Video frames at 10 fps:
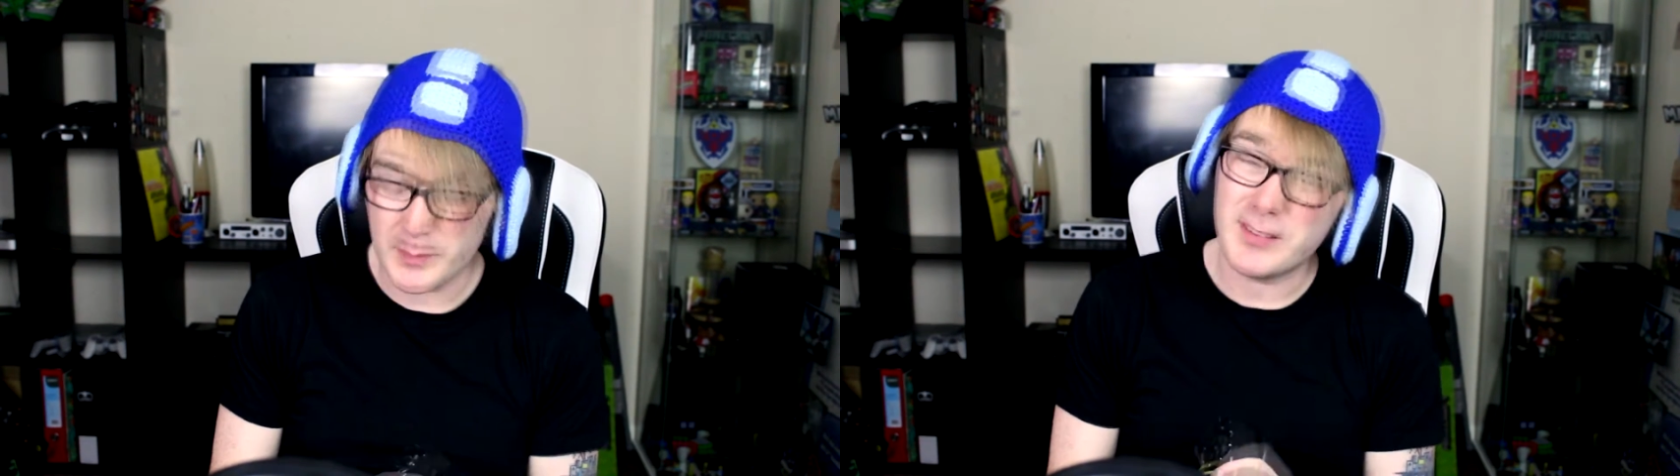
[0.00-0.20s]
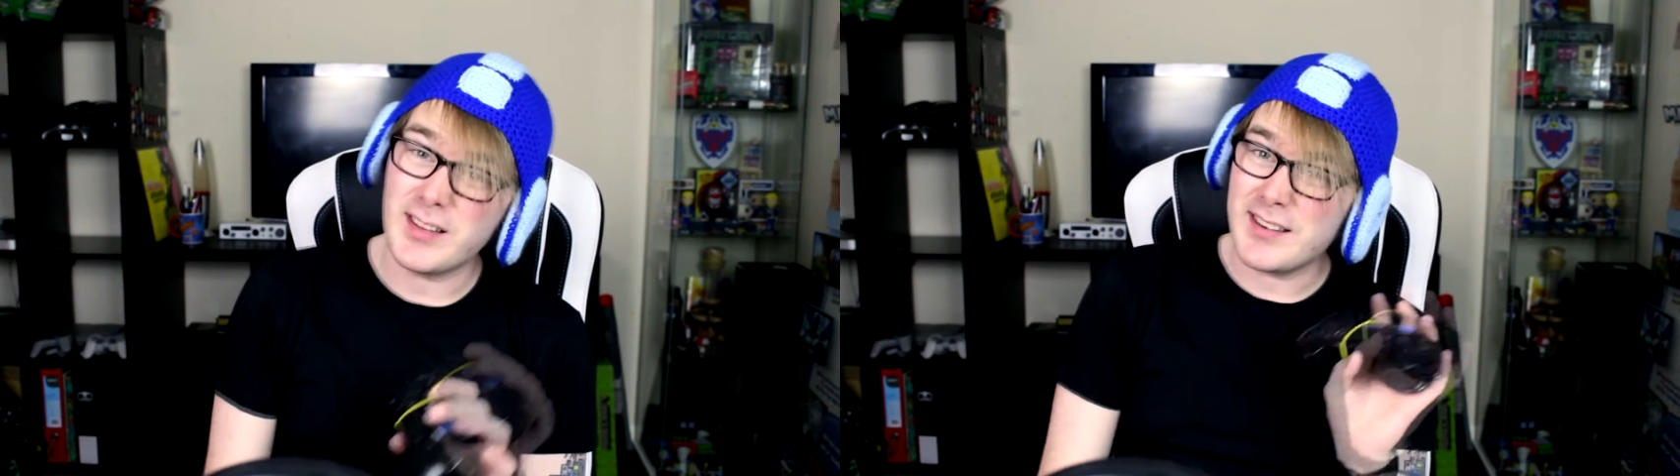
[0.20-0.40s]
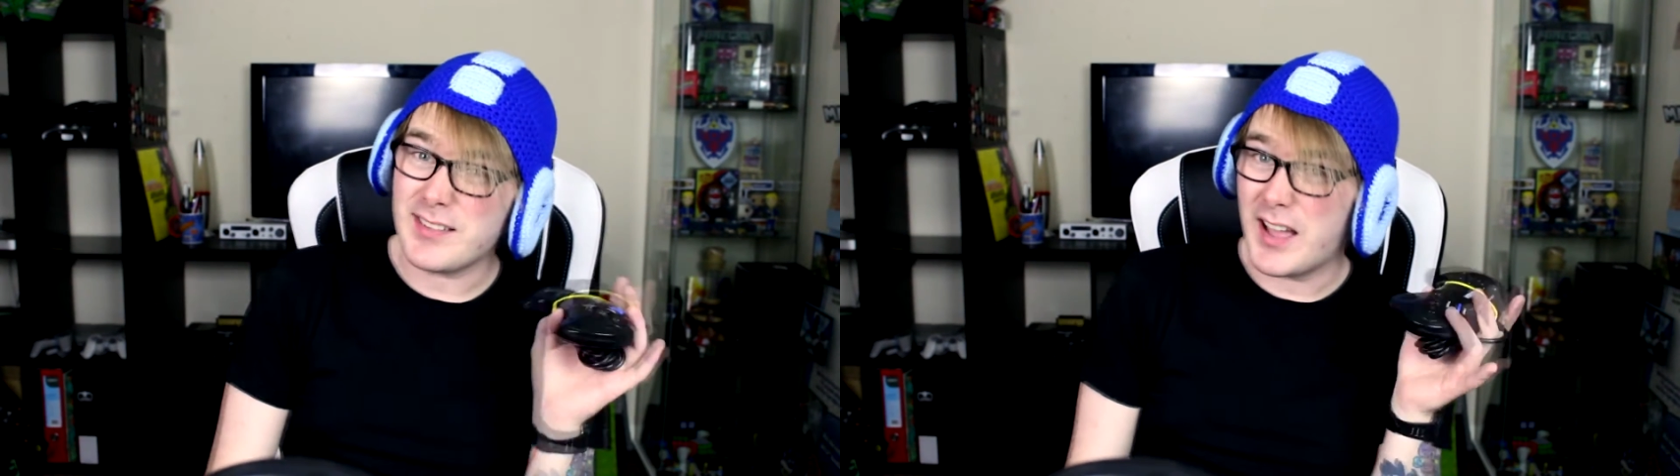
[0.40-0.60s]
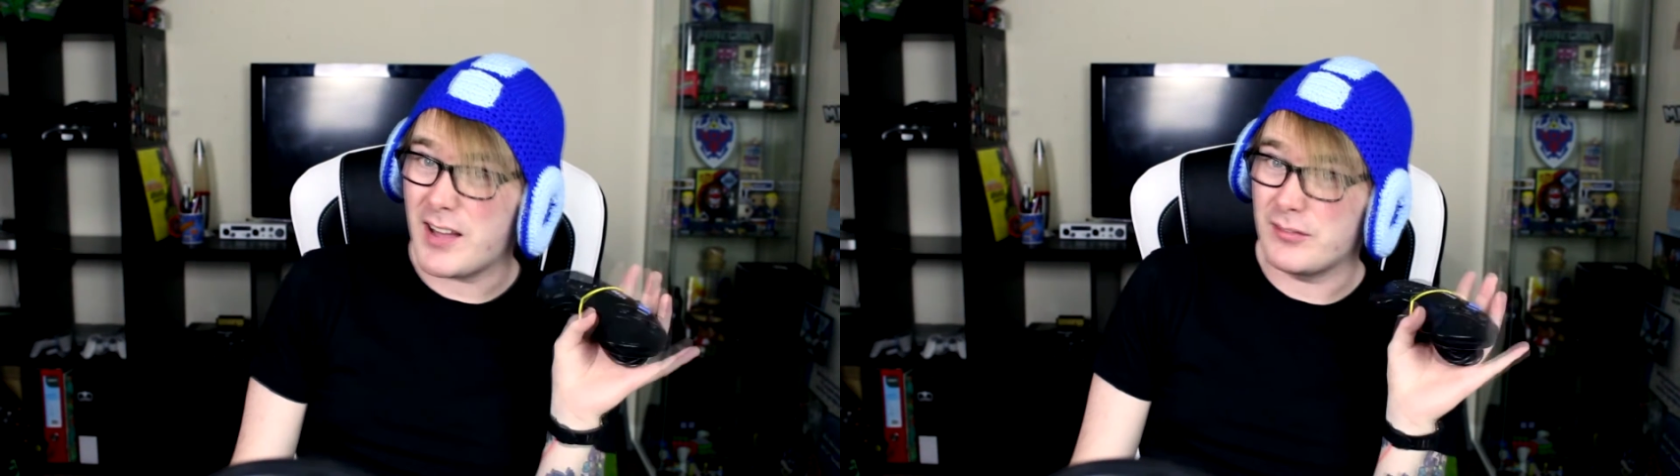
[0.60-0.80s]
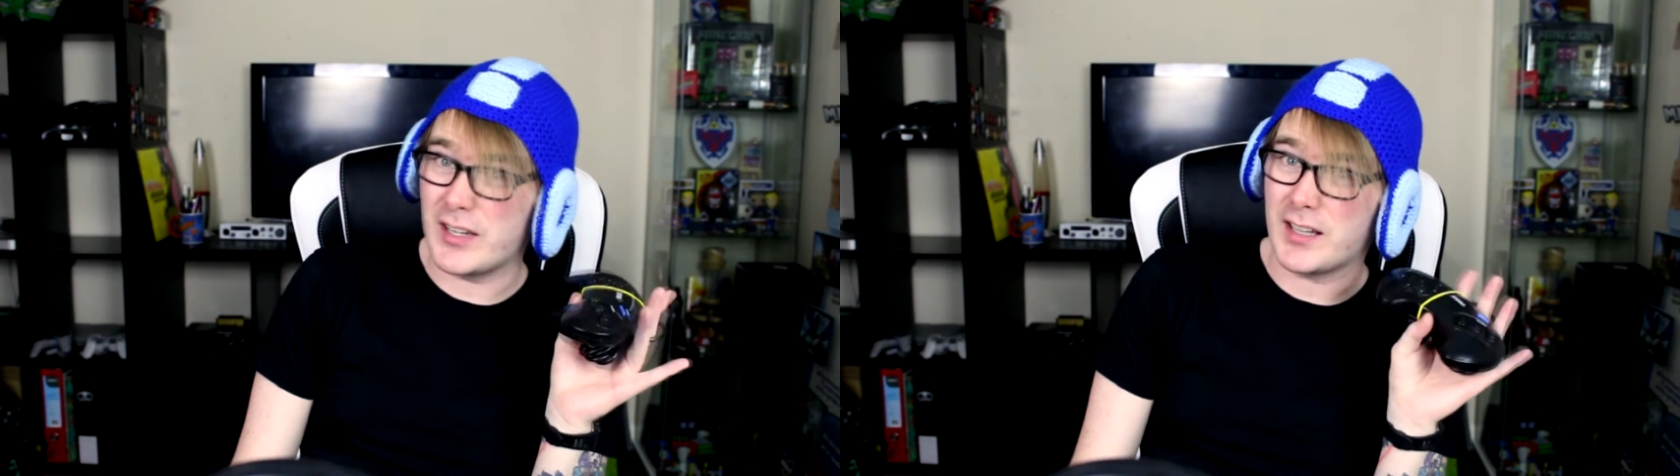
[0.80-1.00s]
But it's nice to
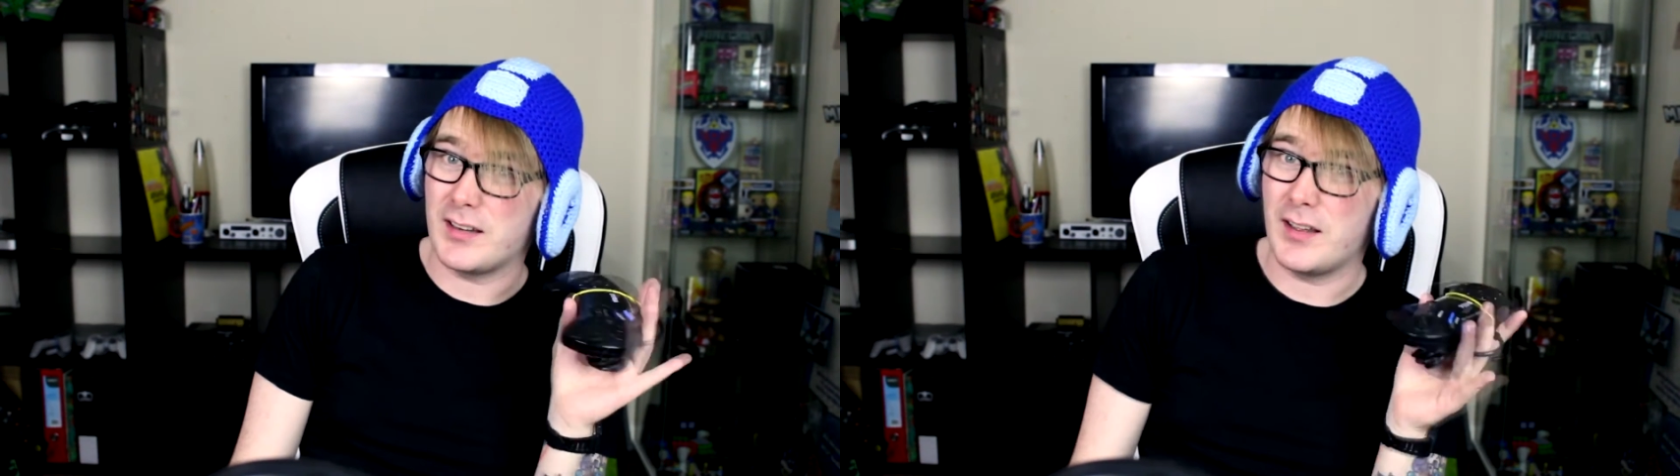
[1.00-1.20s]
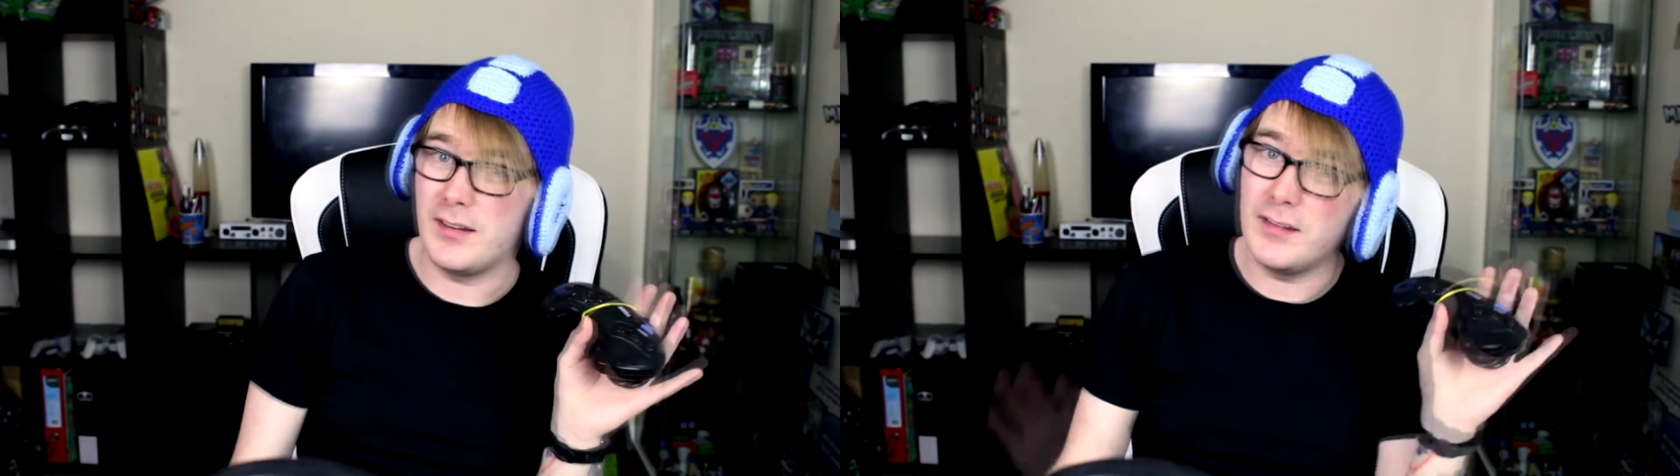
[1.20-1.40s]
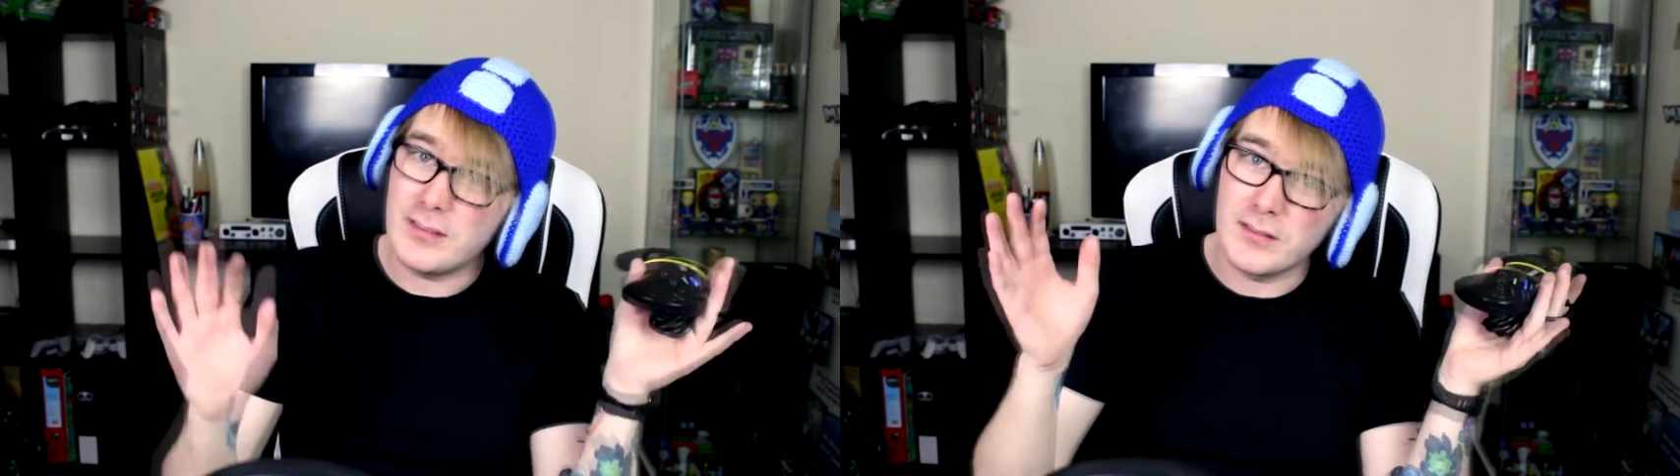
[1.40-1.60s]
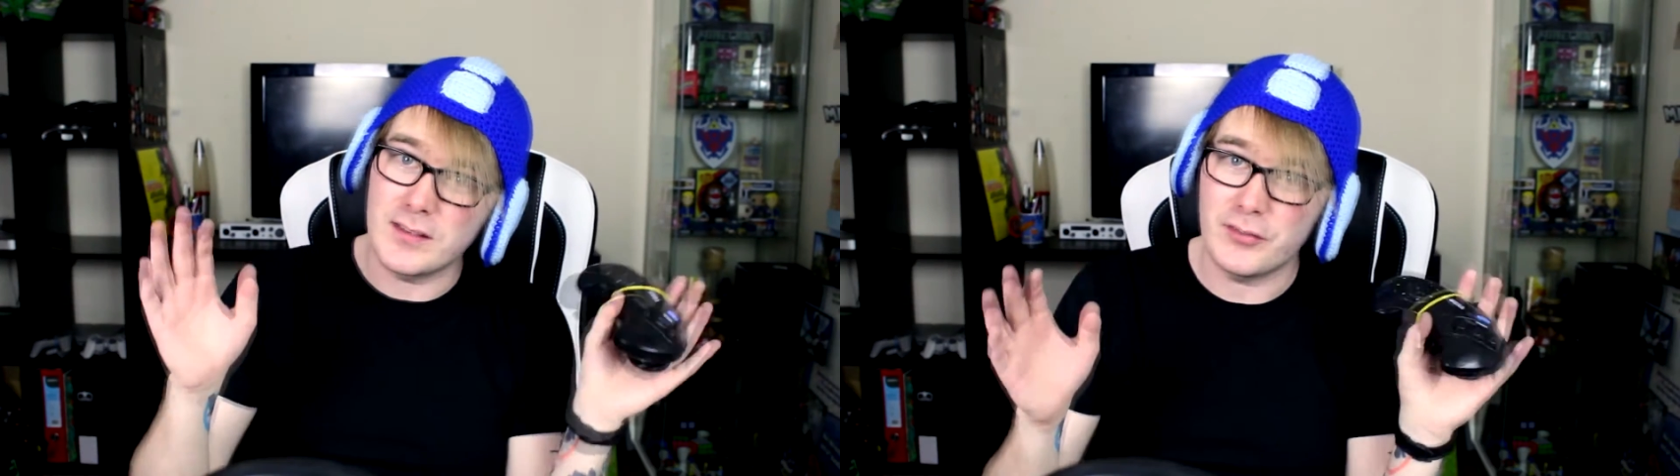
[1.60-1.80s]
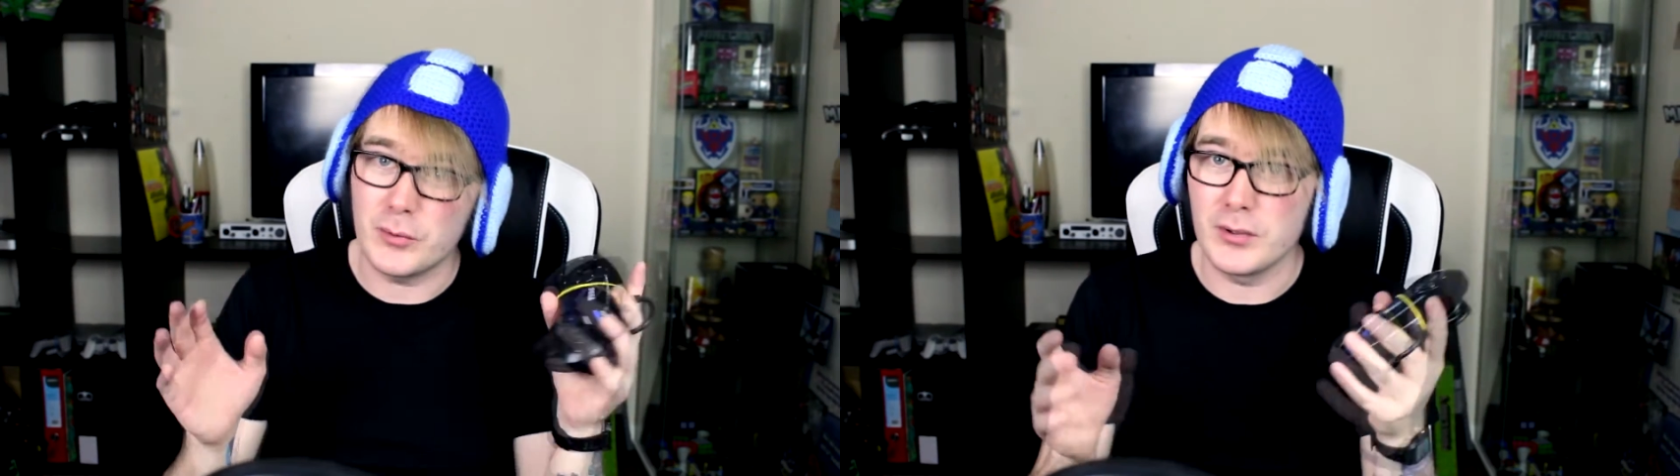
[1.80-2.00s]
have like a little different